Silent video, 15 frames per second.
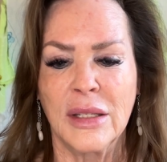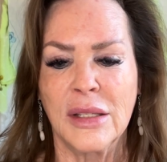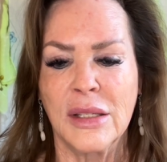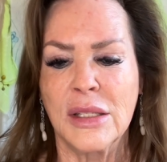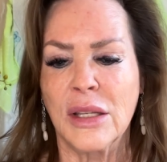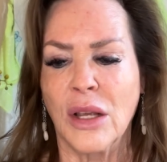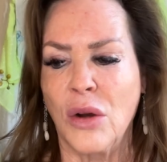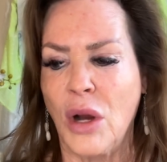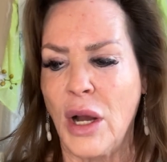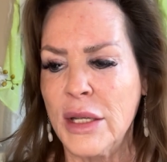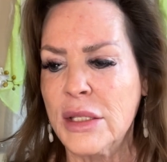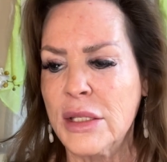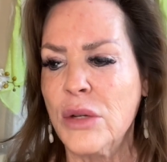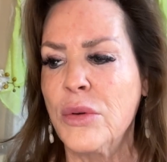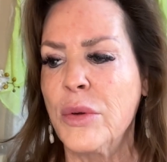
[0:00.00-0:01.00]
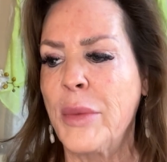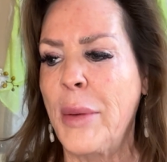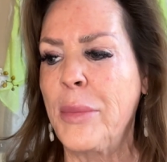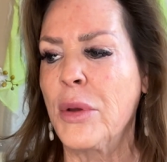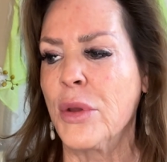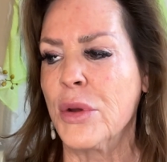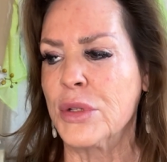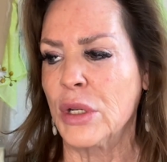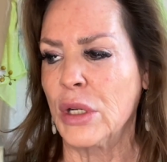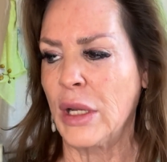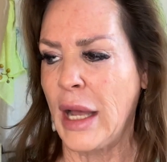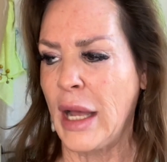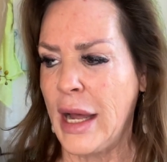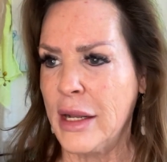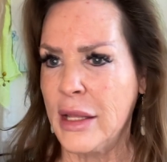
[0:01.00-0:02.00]
So also remember, there's a
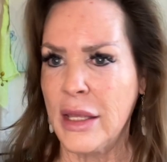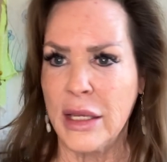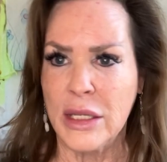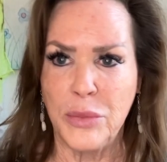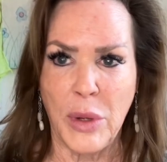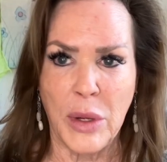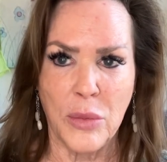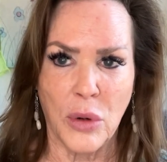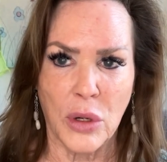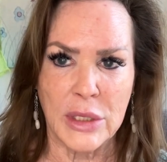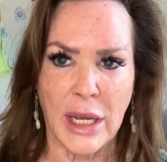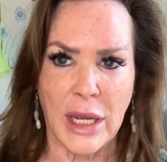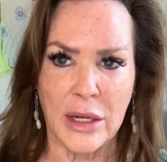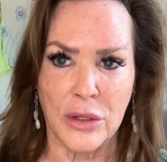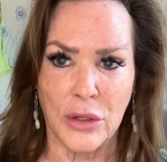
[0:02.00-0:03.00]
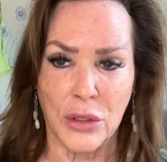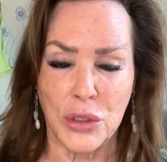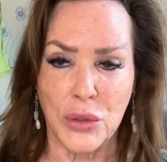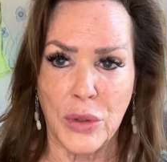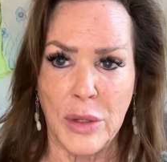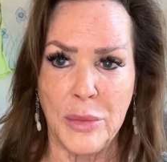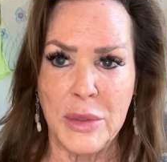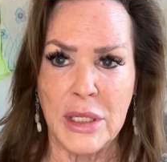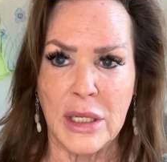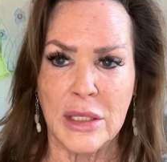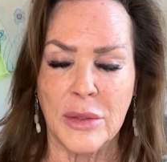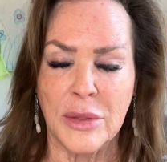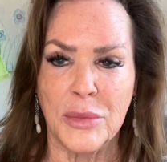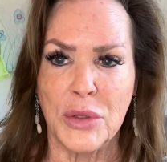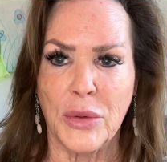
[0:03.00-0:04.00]
lot of things being worked out in our dream
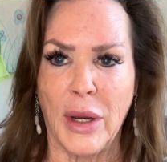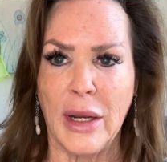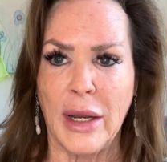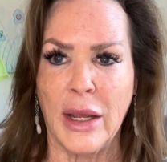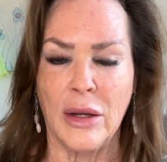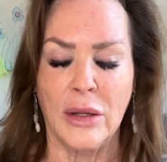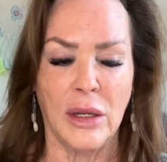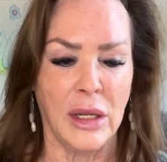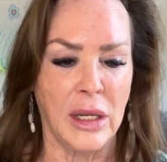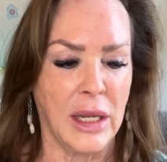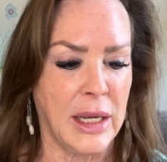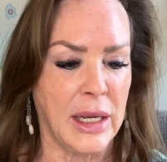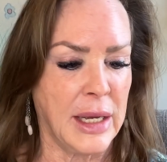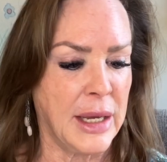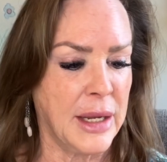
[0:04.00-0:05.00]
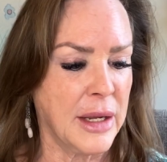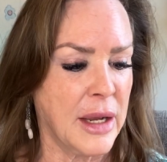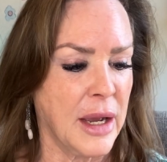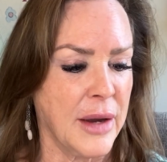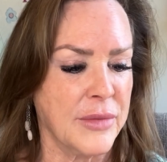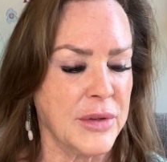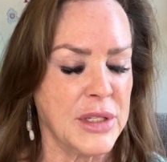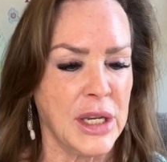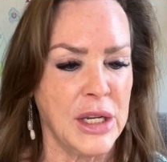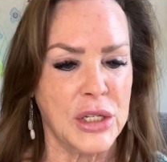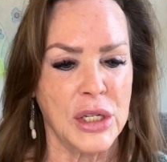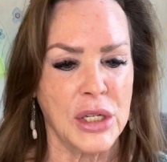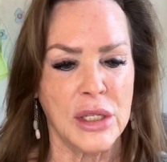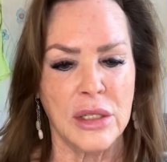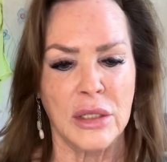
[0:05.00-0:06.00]
systems right now. A lot of
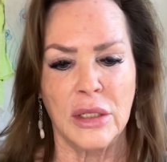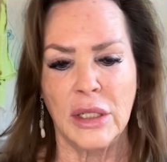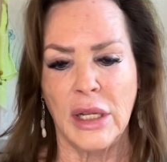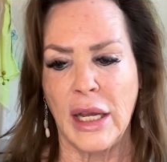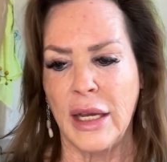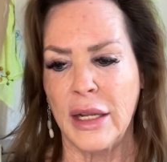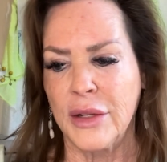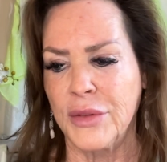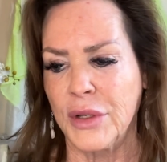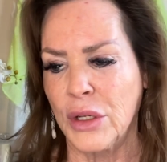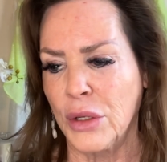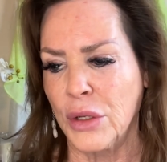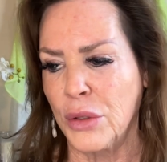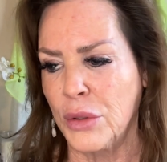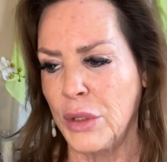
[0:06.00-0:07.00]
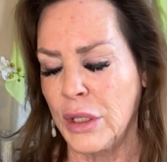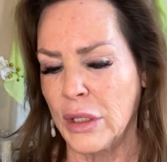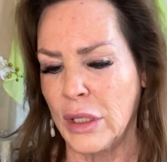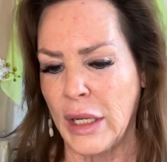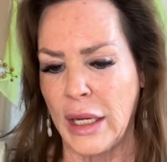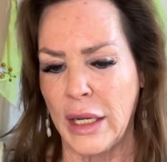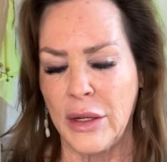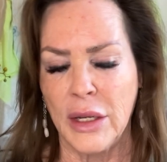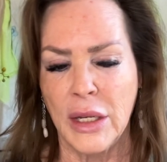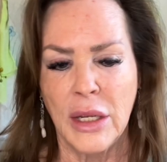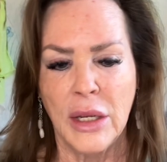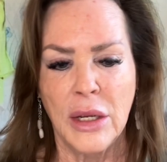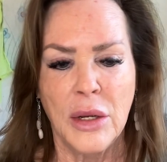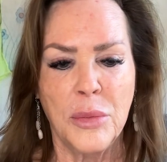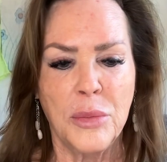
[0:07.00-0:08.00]
conversations, a lot of unloading, a lot of
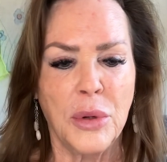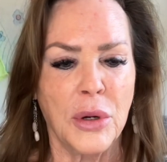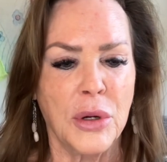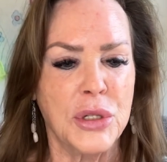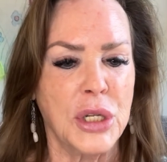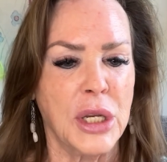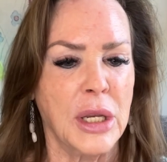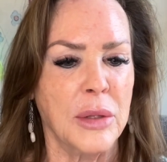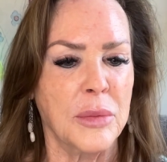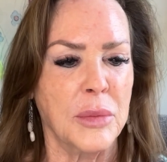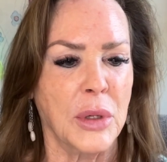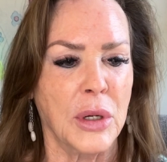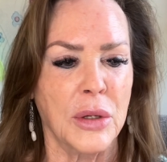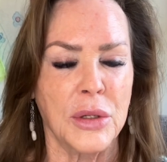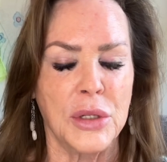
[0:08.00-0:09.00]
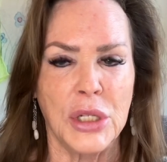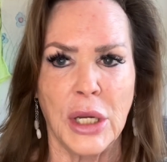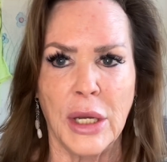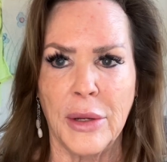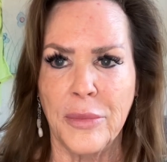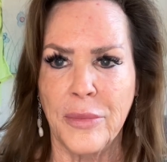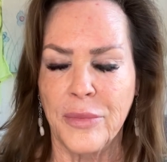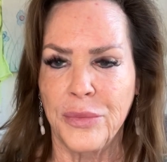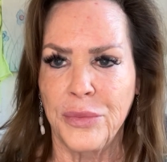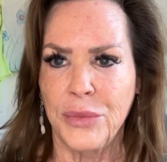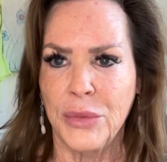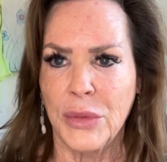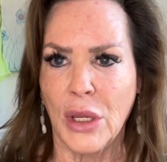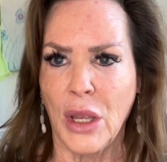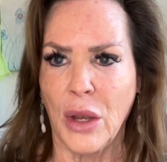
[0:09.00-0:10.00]
purging and merging
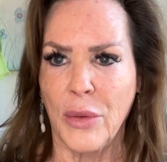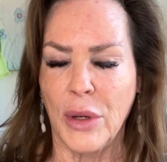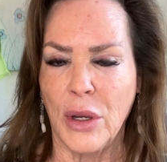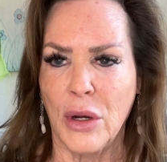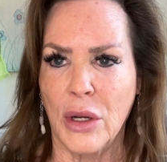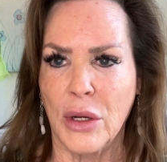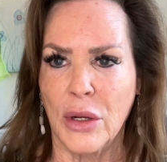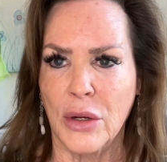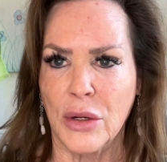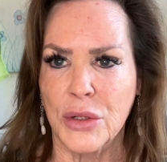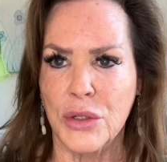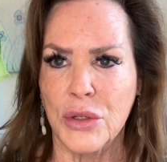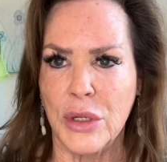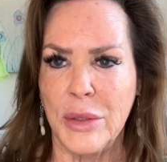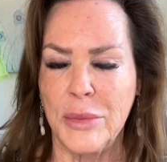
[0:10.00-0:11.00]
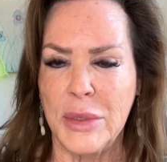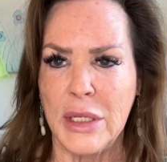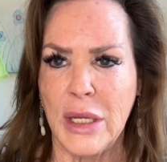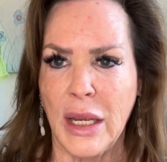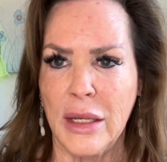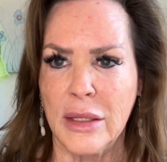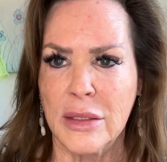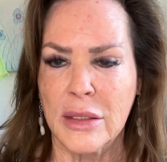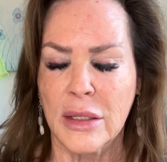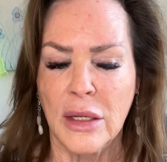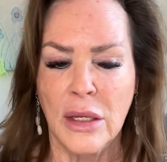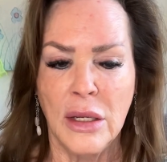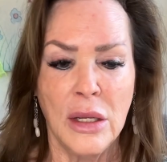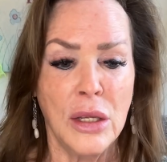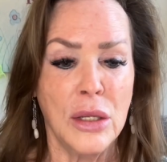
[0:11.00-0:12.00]
going on in our dream states.
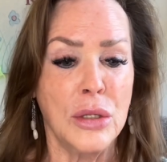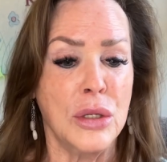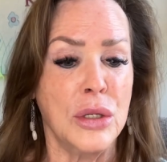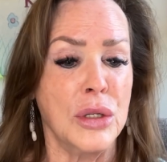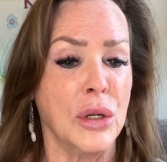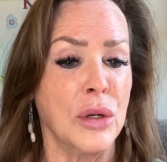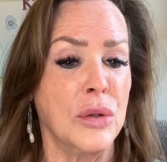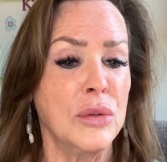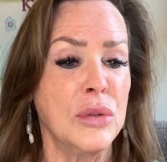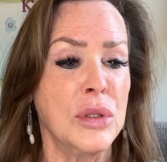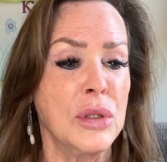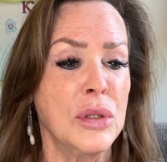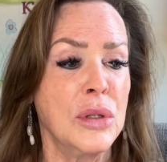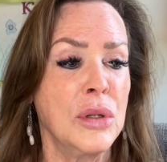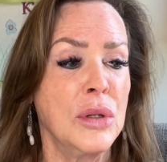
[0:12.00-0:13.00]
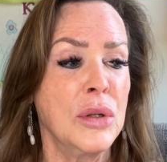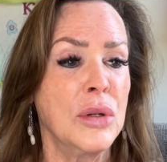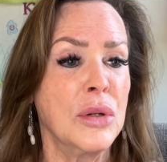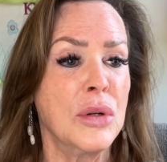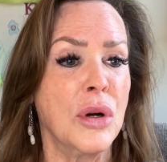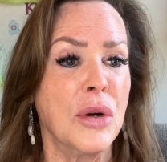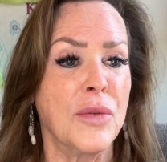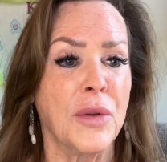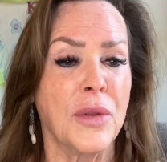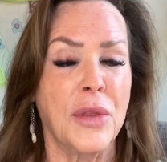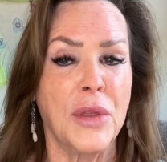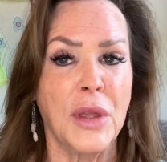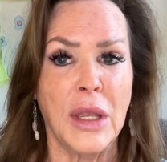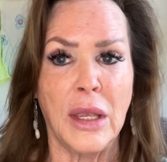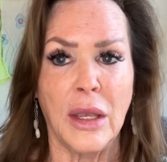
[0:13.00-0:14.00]
Don't
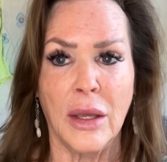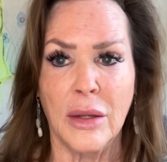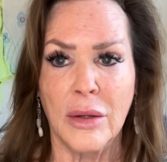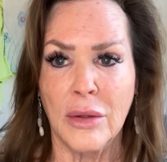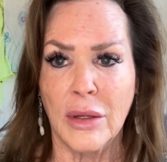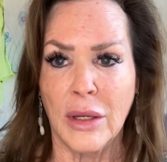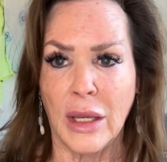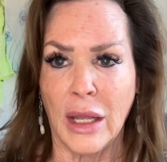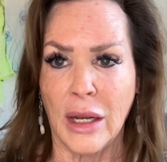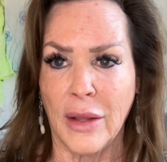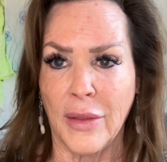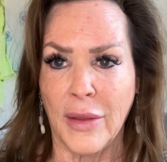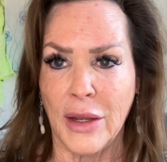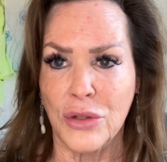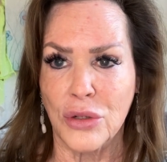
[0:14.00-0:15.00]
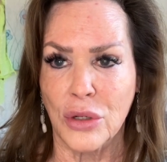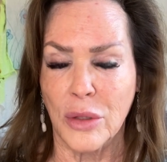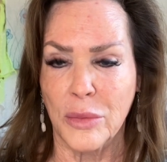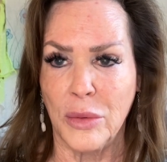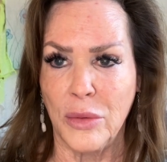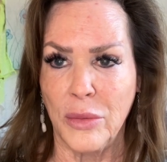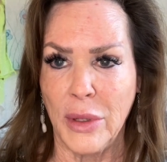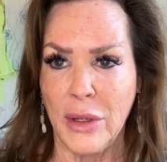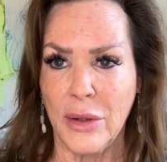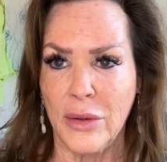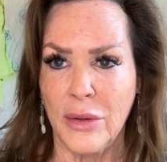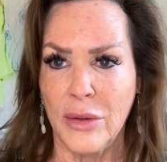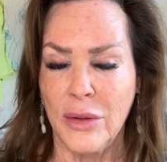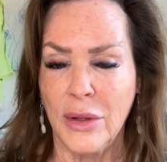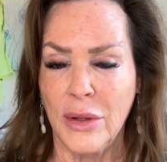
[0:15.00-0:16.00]
overthink it and get in that gerbil wheel.